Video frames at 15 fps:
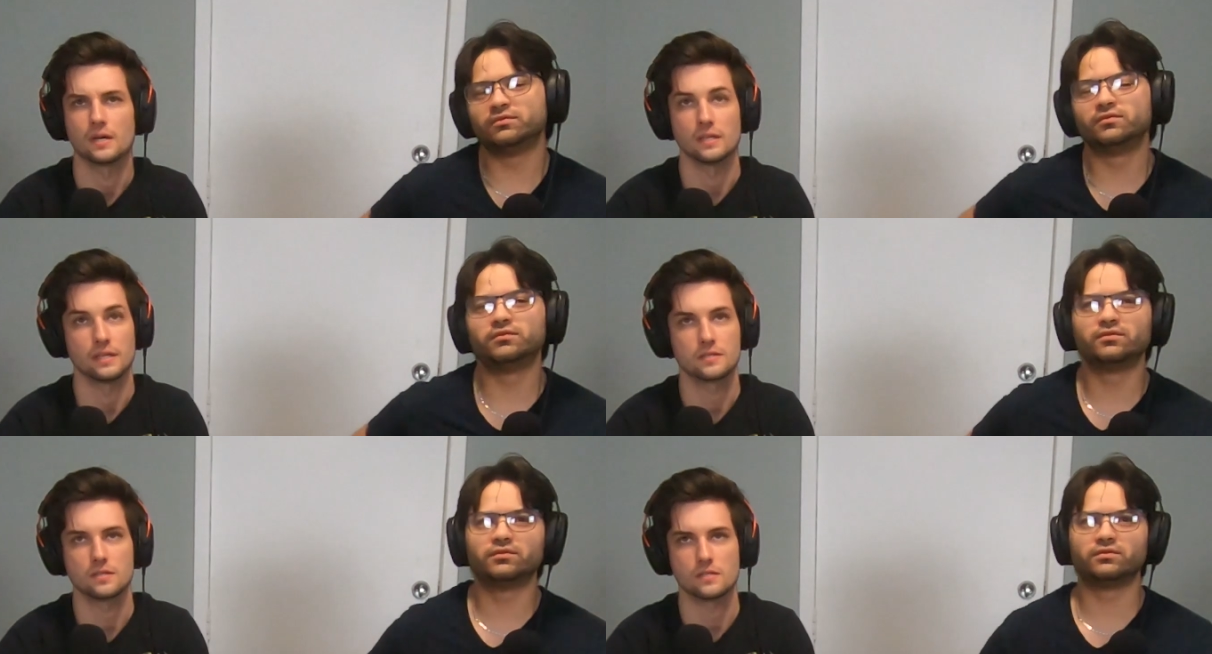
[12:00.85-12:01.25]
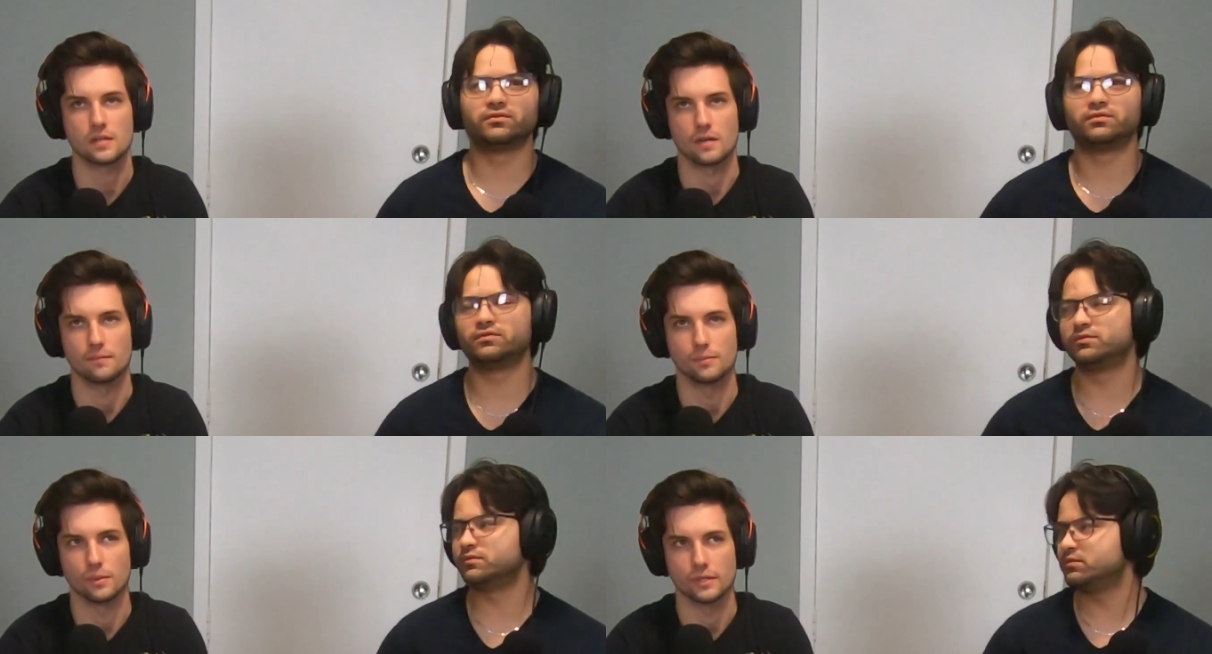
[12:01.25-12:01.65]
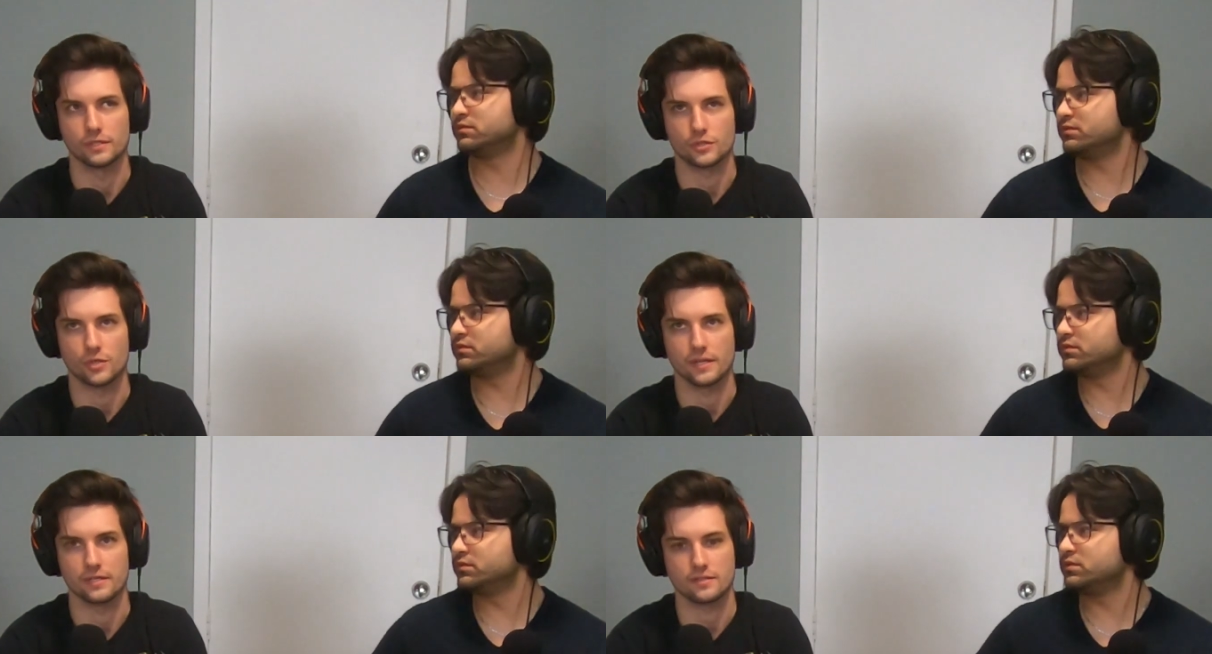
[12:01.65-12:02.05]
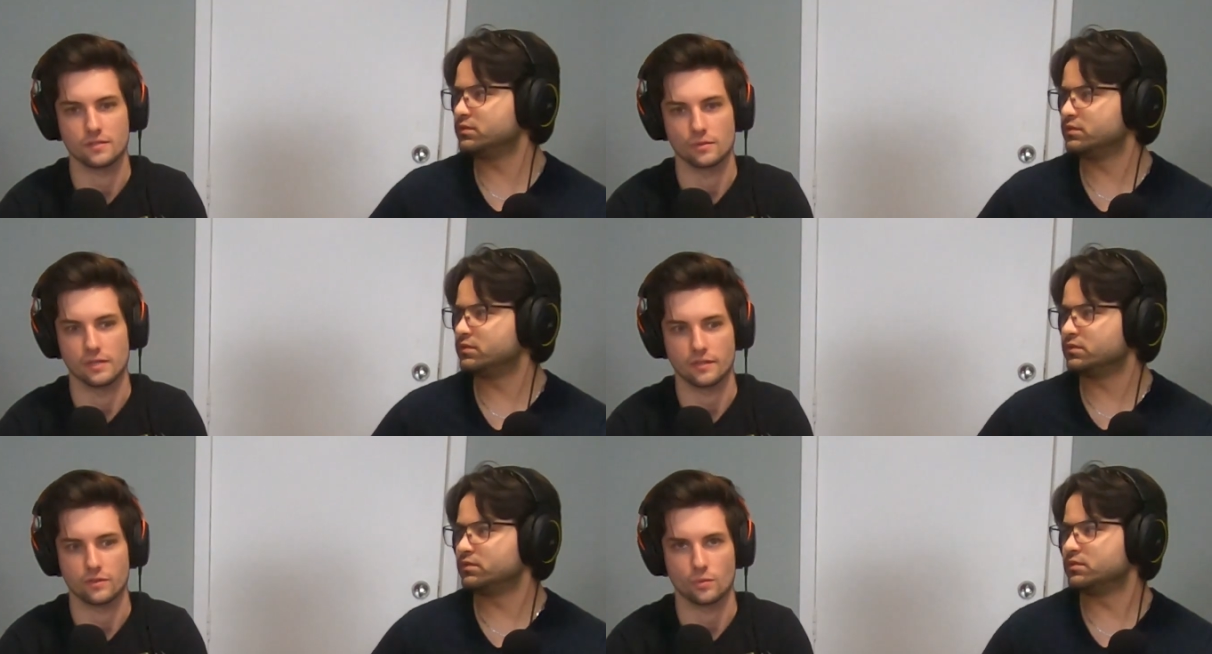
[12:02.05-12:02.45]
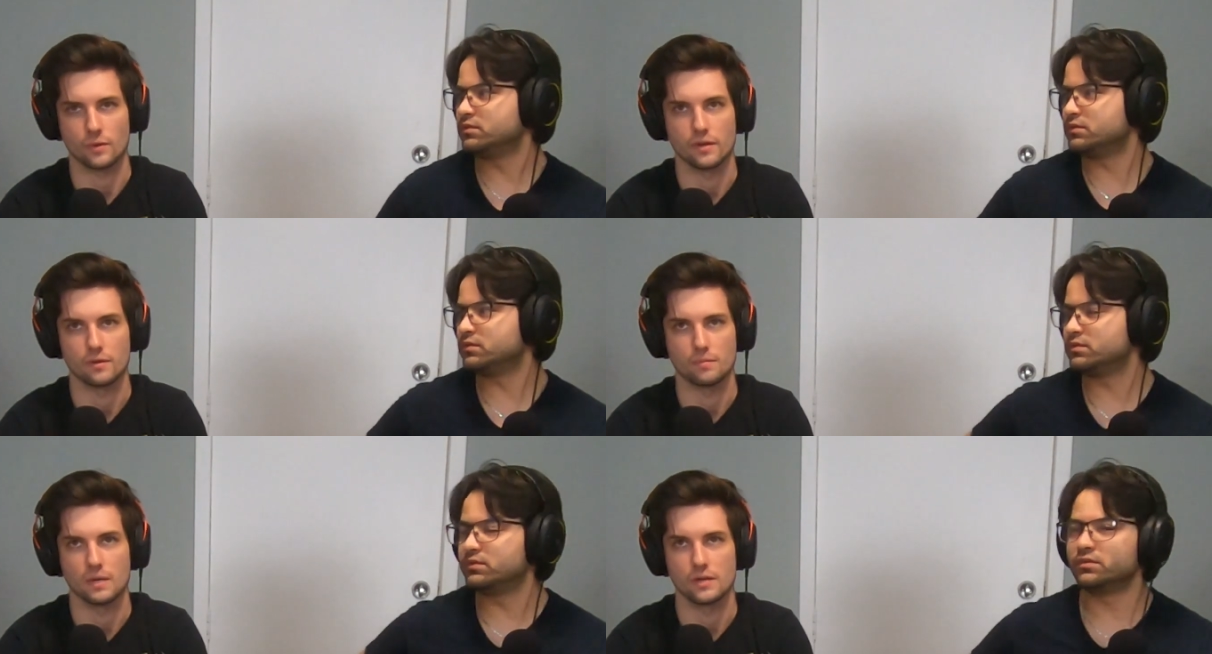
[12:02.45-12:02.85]
Speaker 1: unless it's like a bullet train, it's going like
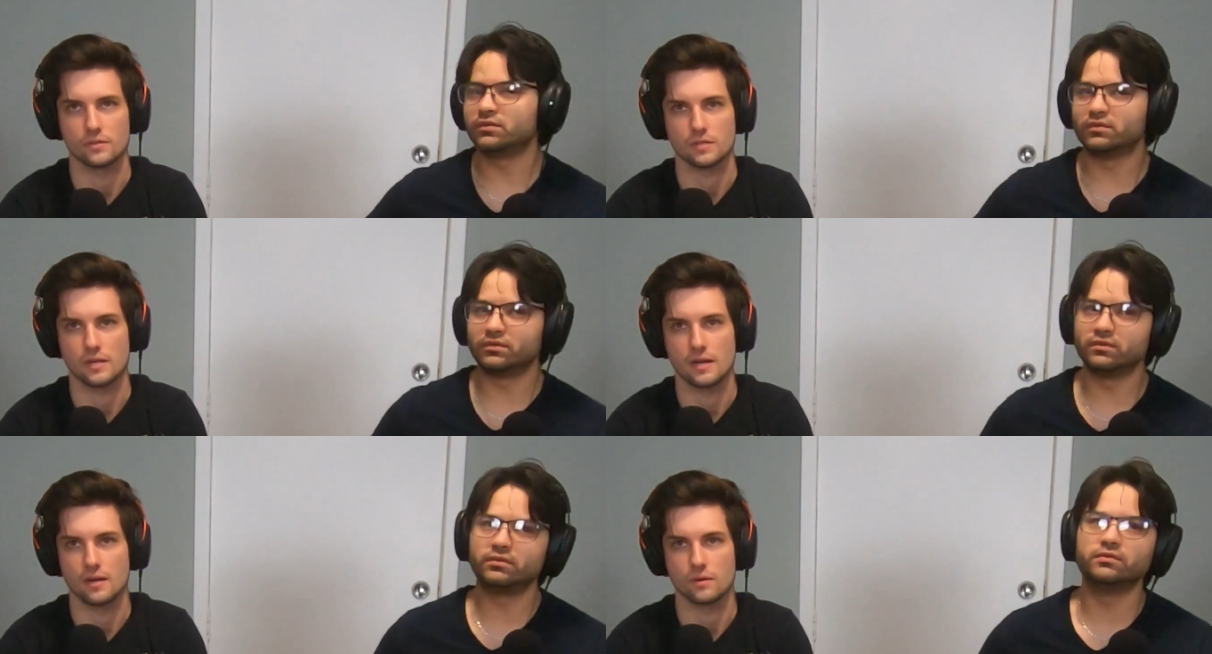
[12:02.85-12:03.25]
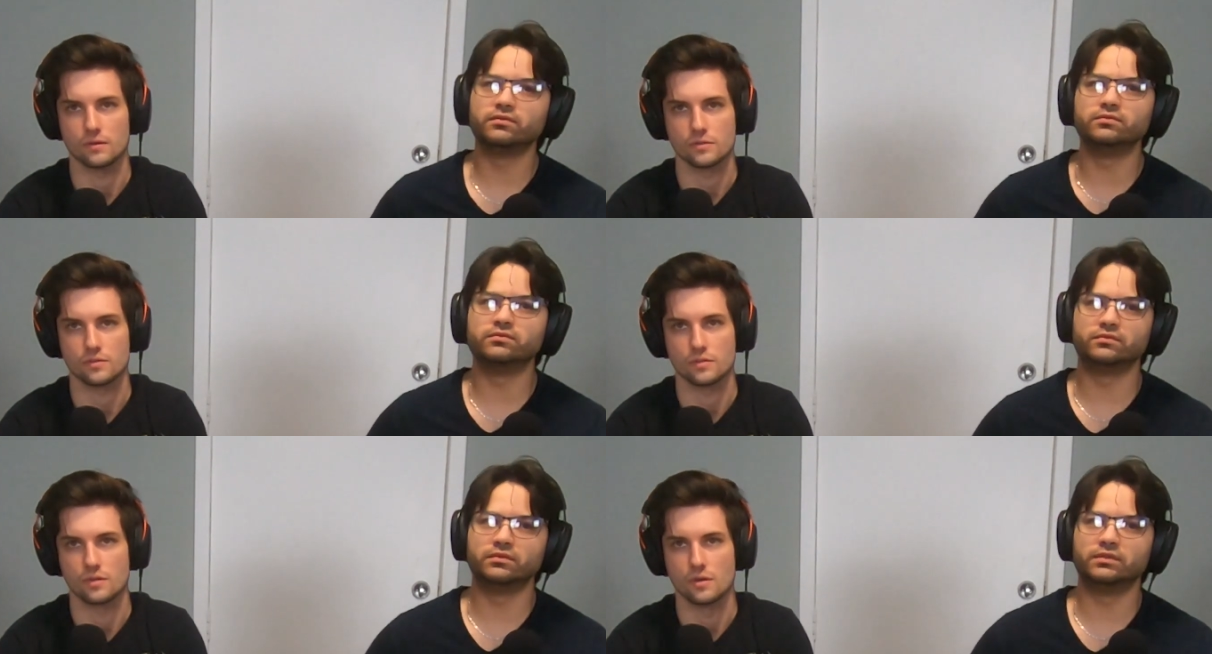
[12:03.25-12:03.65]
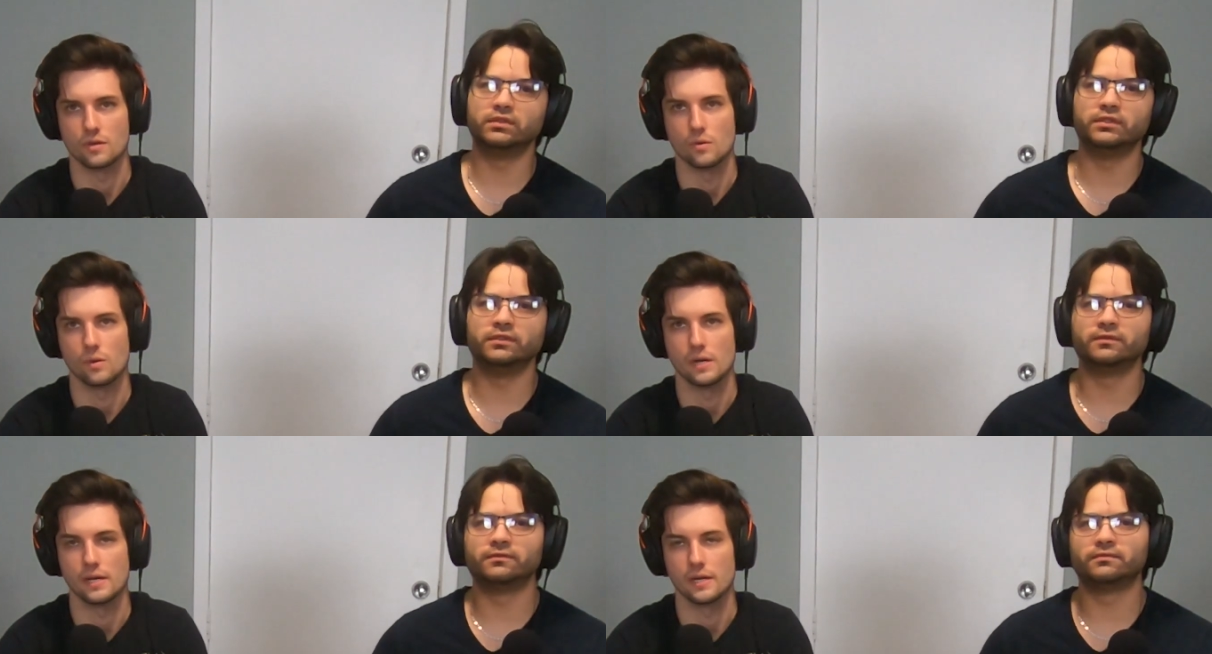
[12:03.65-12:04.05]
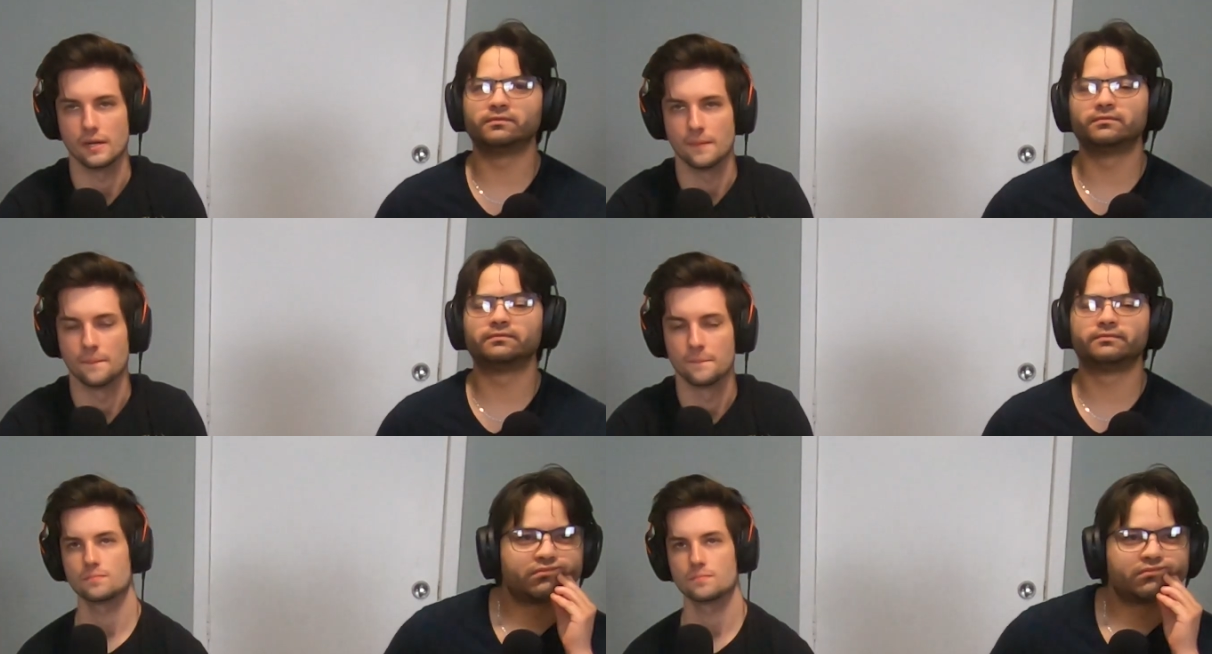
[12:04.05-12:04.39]
300 miles an hour. There's no yeah. way.